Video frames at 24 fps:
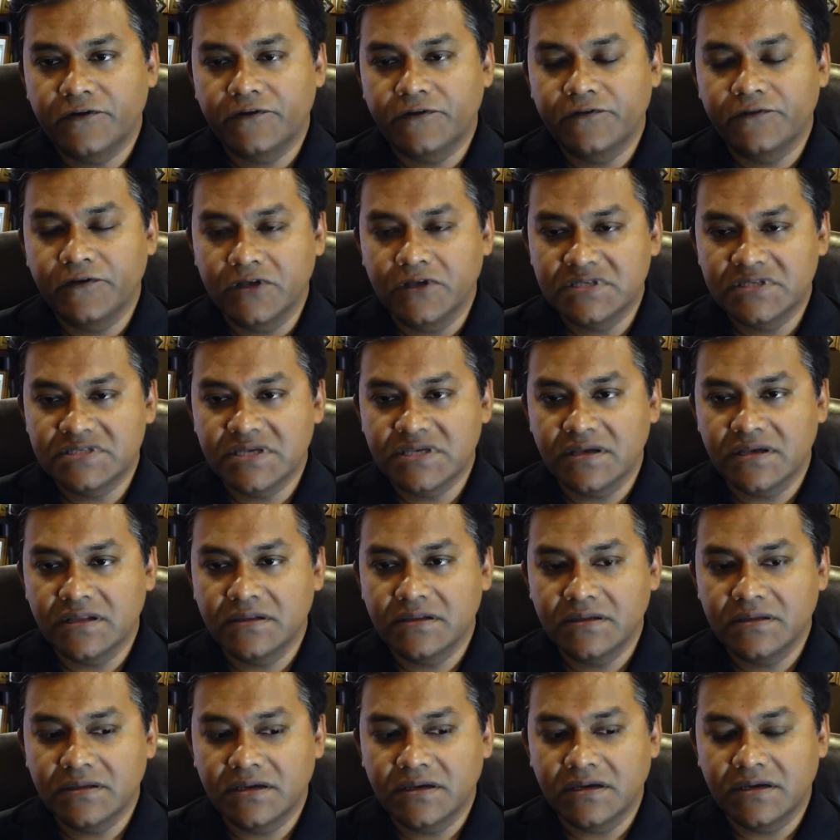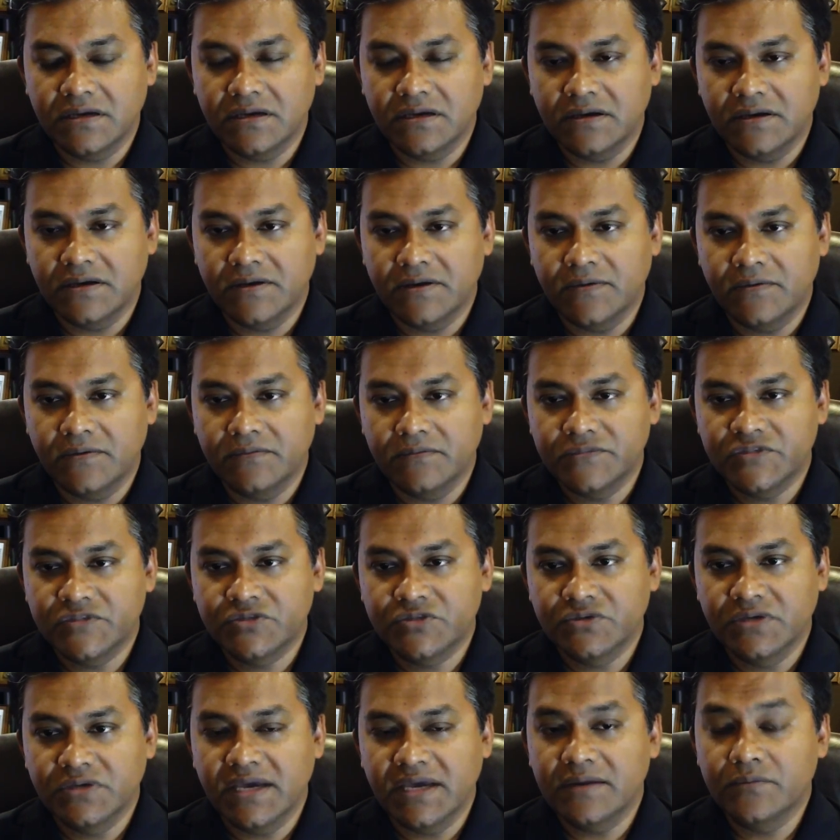for fuel cell uh,
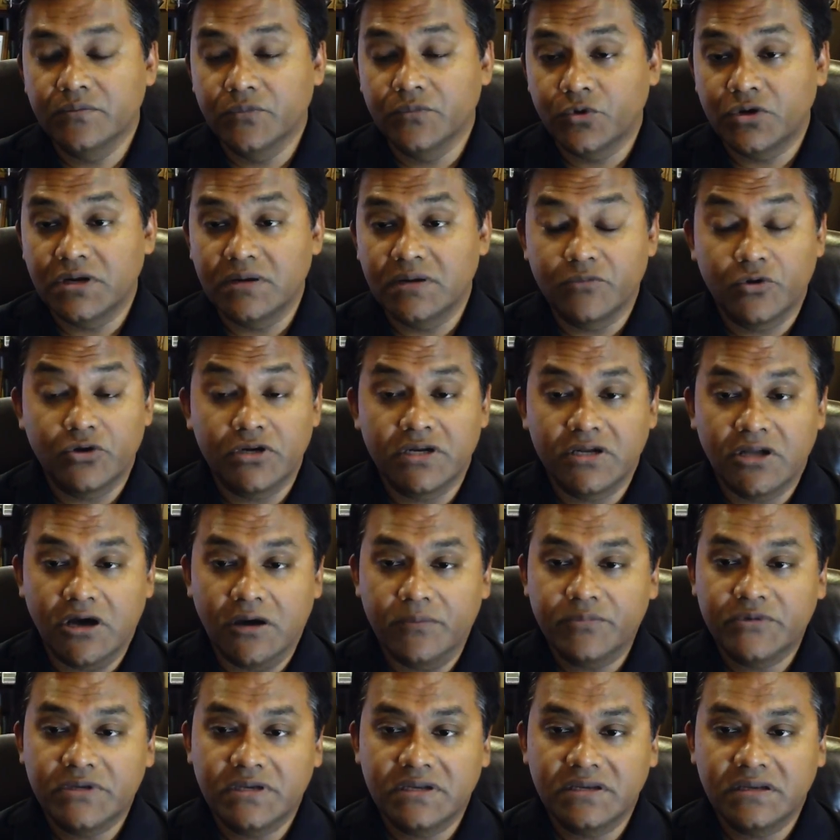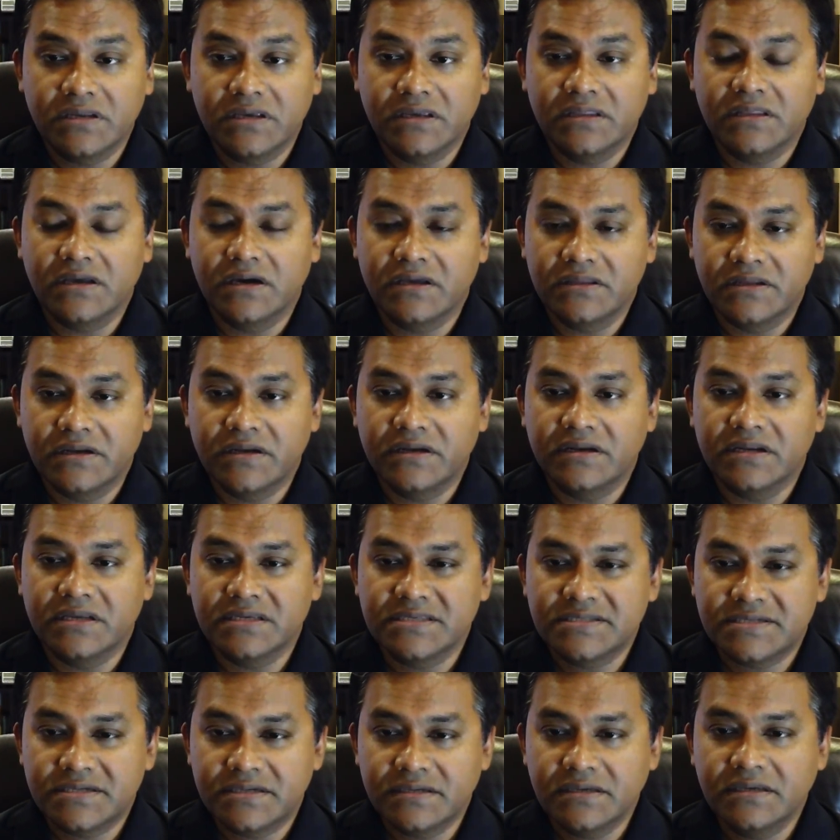to get more and more adopted in the other
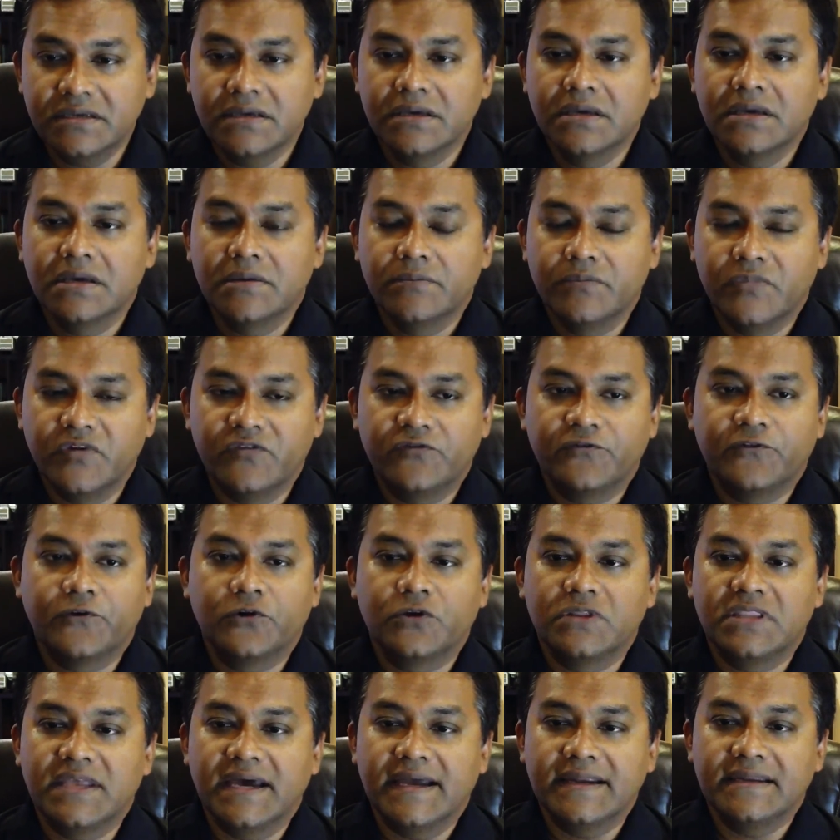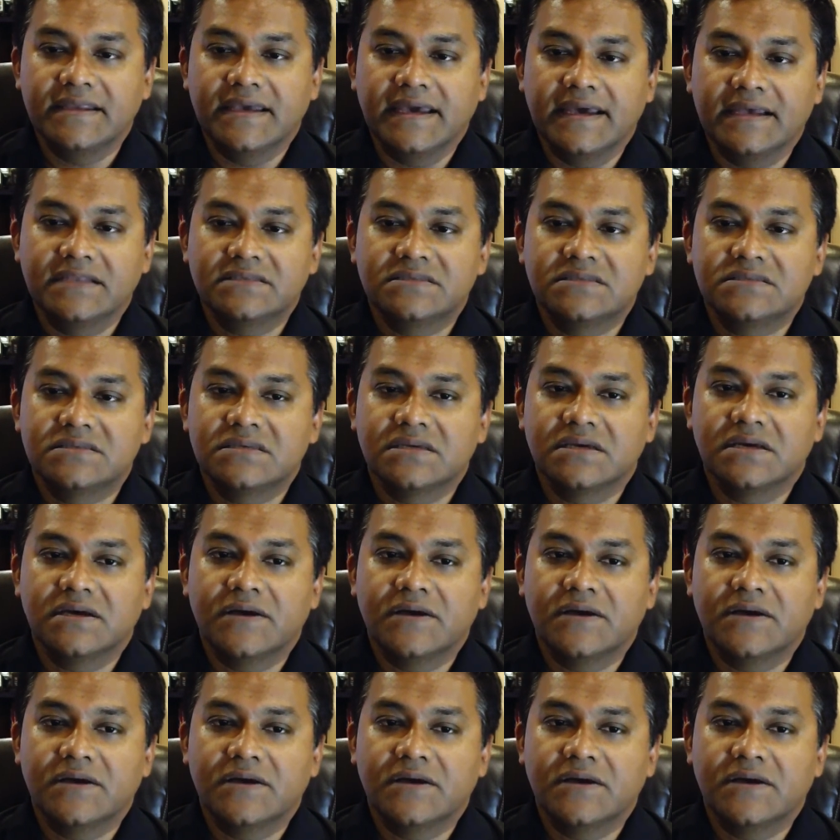industry before that gets.